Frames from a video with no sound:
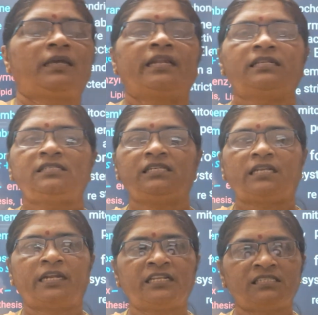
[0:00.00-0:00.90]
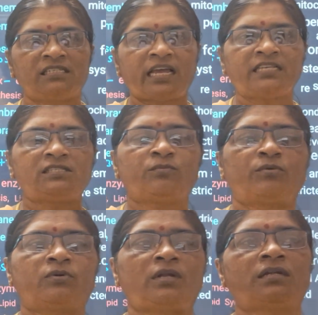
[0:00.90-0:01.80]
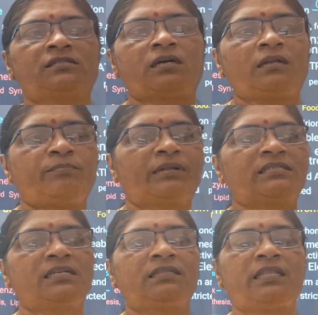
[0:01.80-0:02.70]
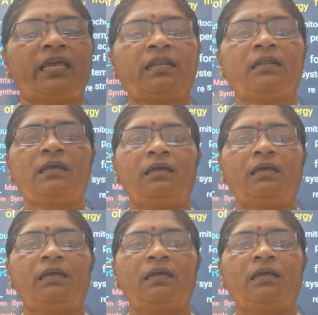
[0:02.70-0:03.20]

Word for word: energy energized protons are present there